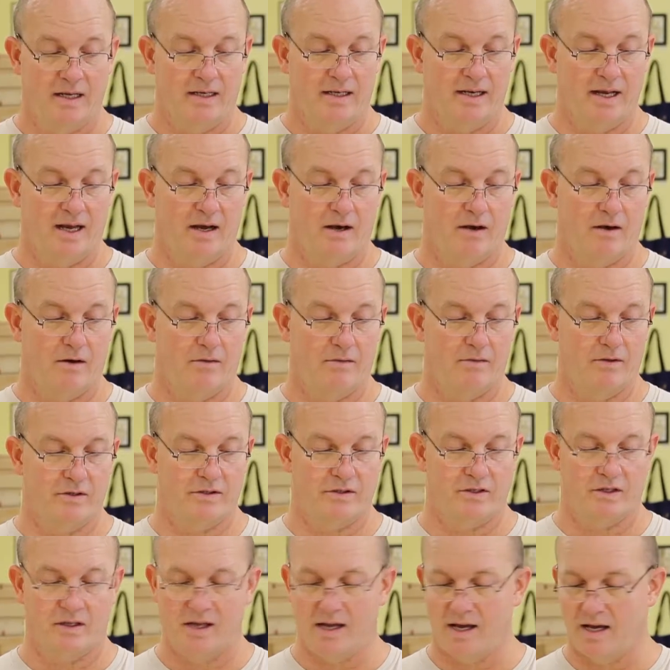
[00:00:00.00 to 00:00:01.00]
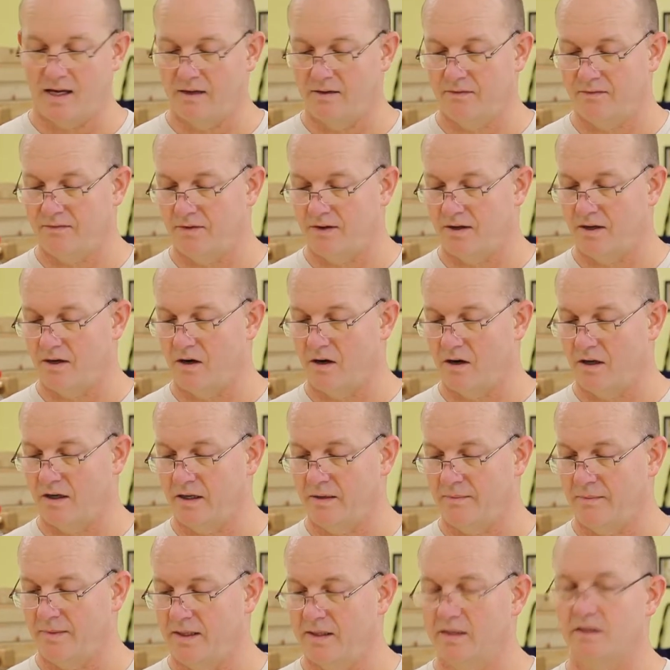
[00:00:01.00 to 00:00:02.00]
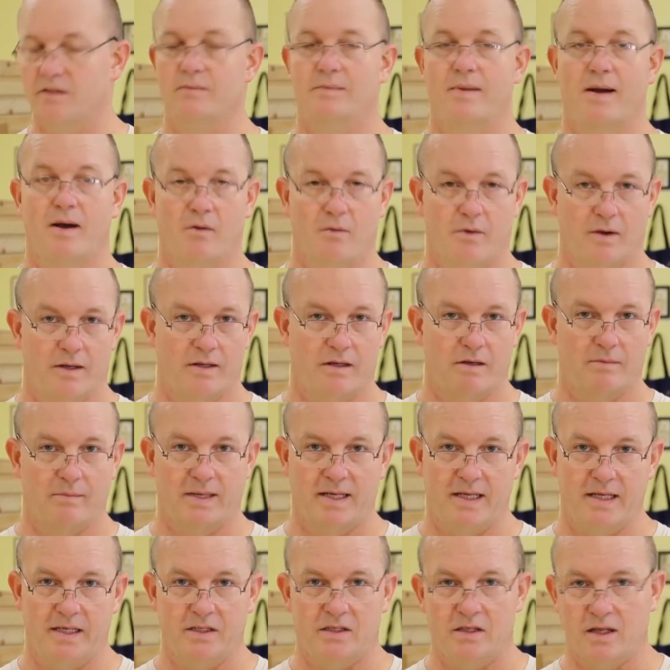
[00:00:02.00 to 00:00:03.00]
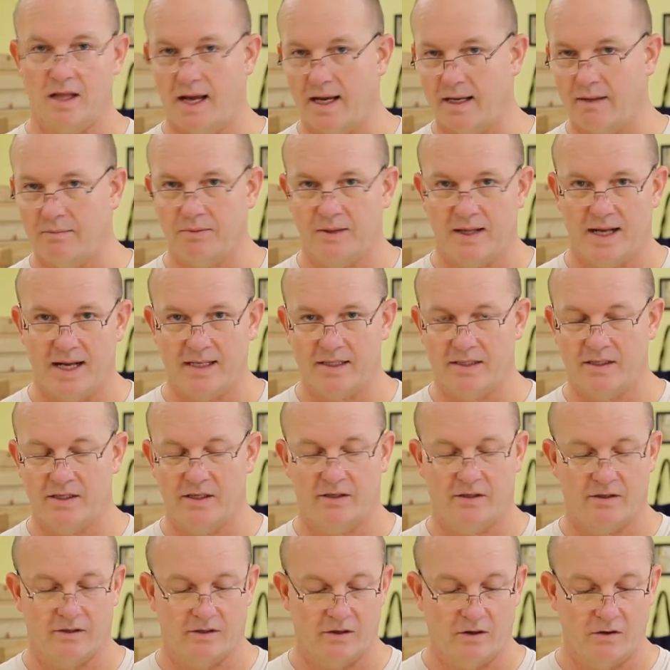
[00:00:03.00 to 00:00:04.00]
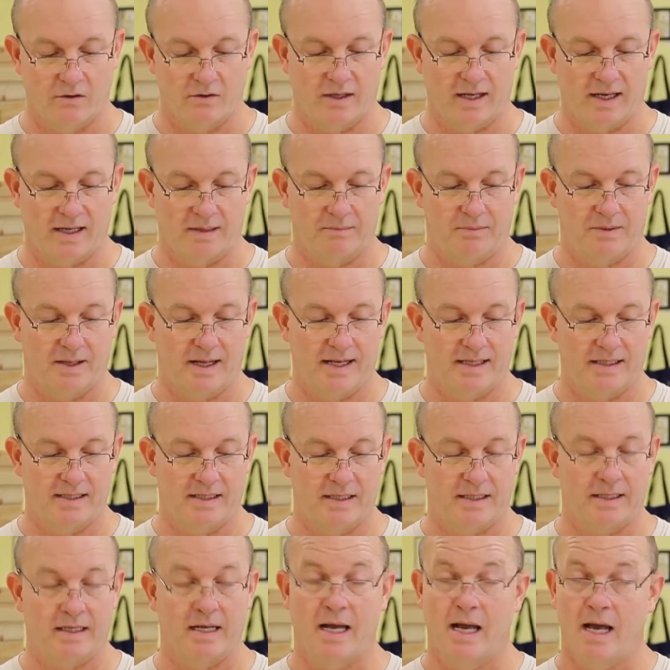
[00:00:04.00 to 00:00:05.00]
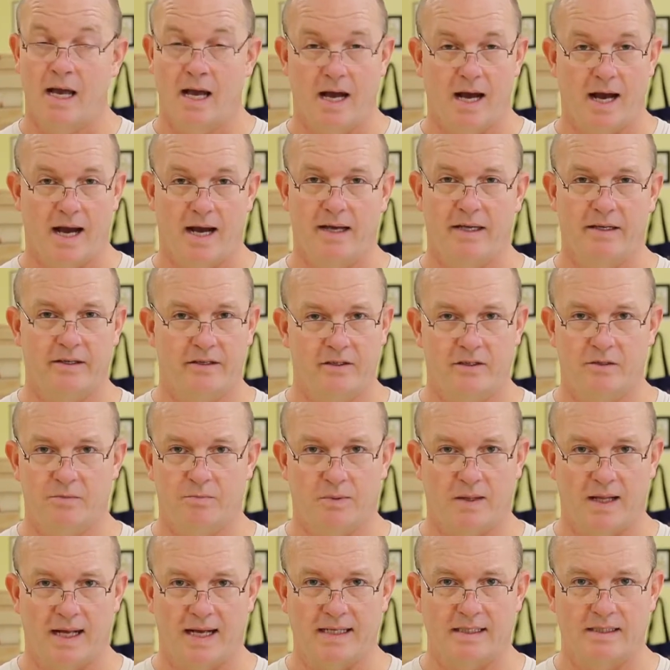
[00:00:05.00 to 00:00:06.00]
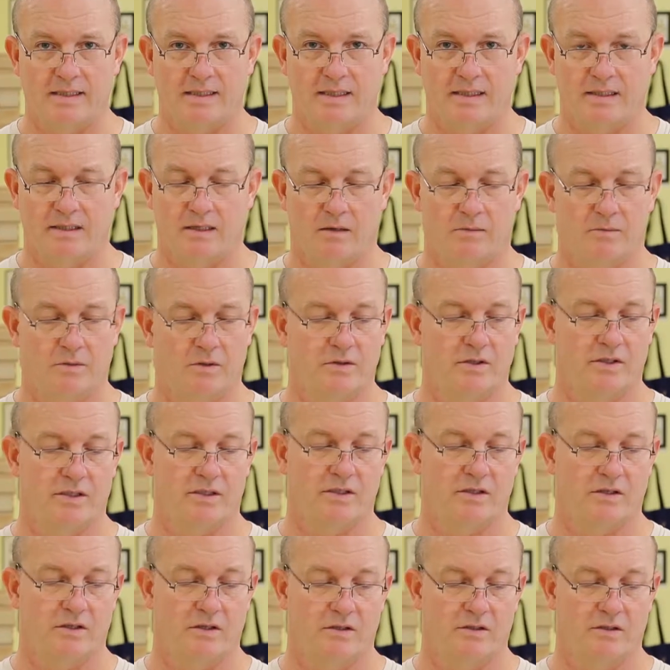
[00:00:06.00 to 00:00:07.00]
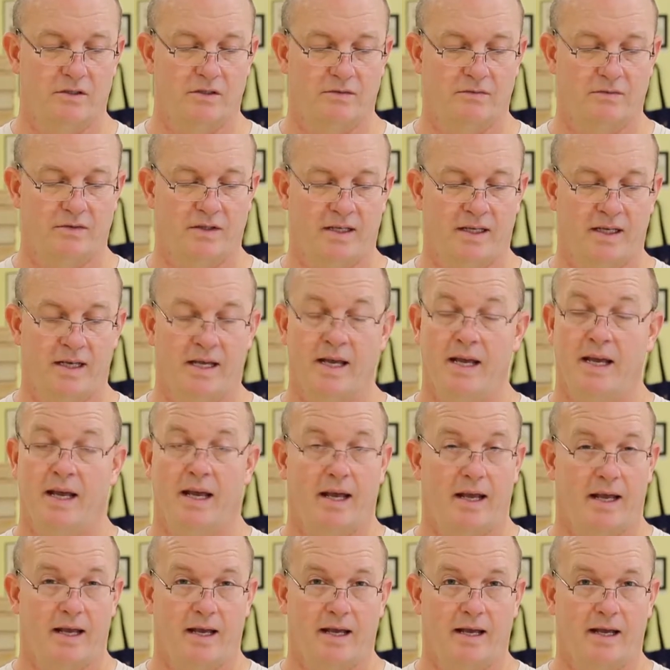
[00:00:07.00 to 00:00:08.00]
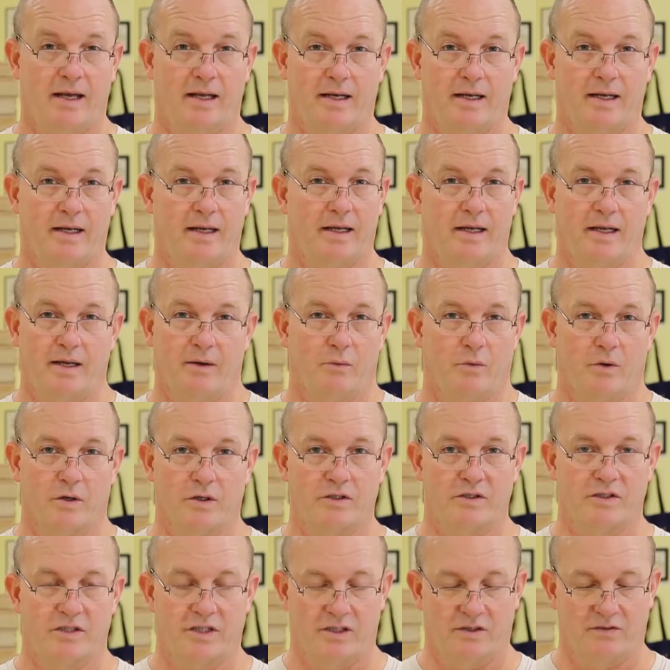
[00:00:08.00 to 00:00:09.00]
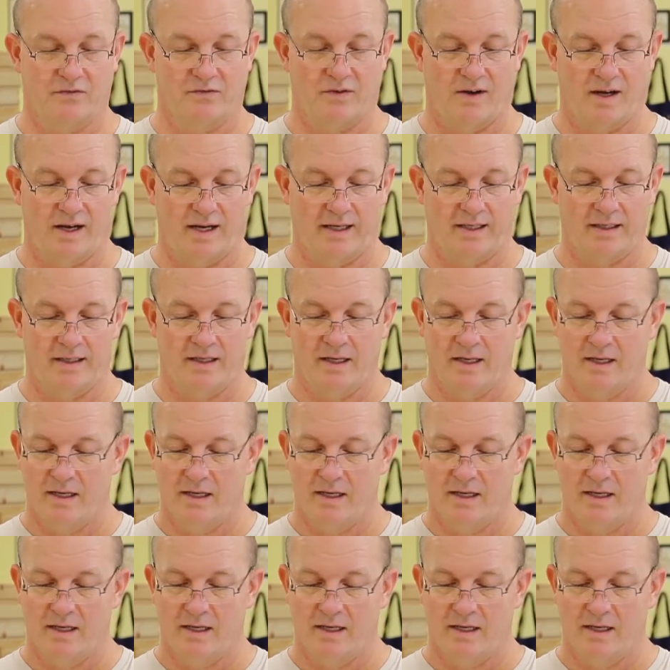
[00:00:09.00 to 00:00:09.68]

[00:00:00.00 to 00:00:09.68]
Now, there's a lot of arguments about whether bees like plastic or don't like plastic. I use plastic almost exclusively, and it works just fine.